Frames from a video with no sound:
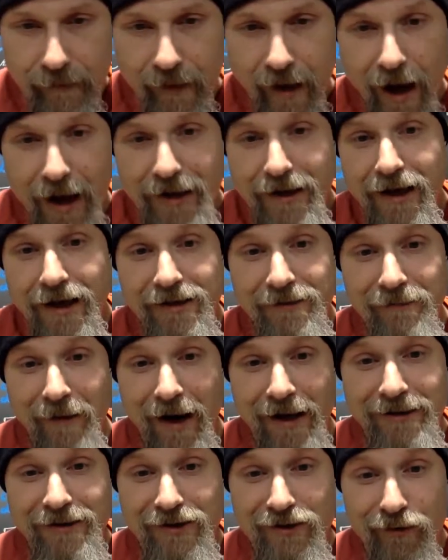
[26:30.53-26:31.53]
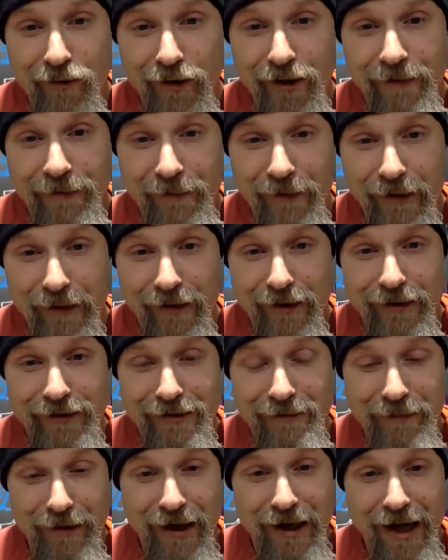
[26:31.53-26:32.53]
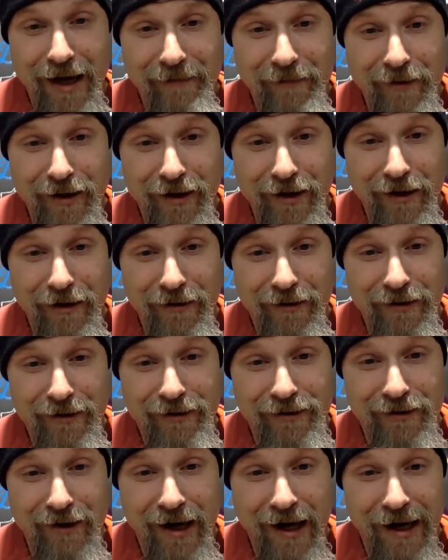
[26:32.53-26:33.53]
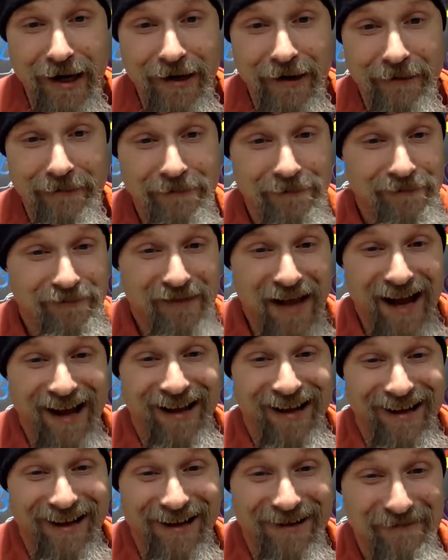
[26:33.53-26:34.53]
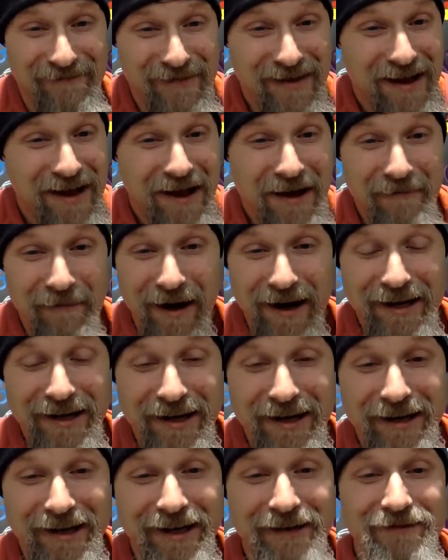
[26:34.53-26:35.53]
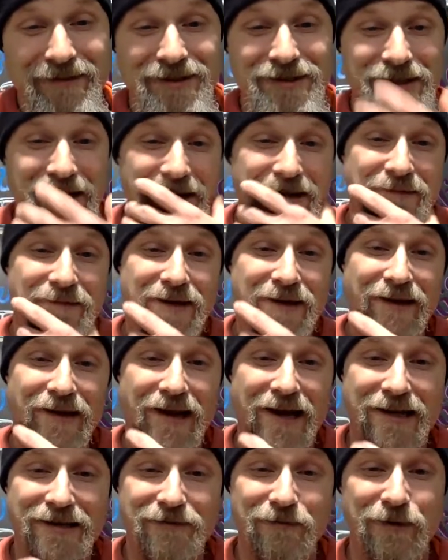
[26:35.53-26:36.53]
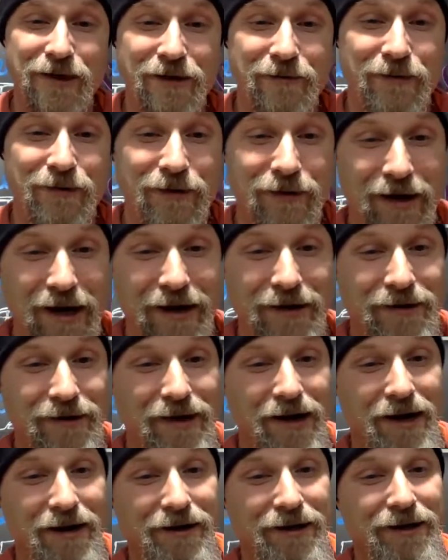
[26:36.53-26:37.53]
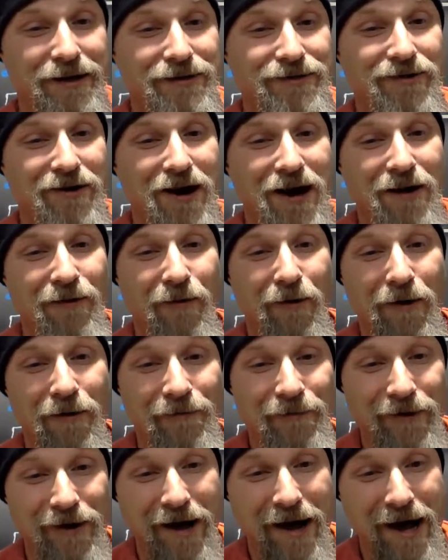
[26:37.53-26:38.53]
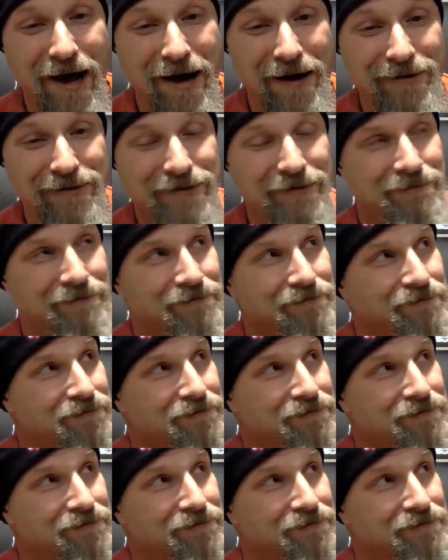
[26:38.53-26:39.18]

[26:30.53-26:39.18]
I guess mine's sort of for looks, but I am going to go to the track. My kid even said to me last week, we were heading down to get drywall for the house.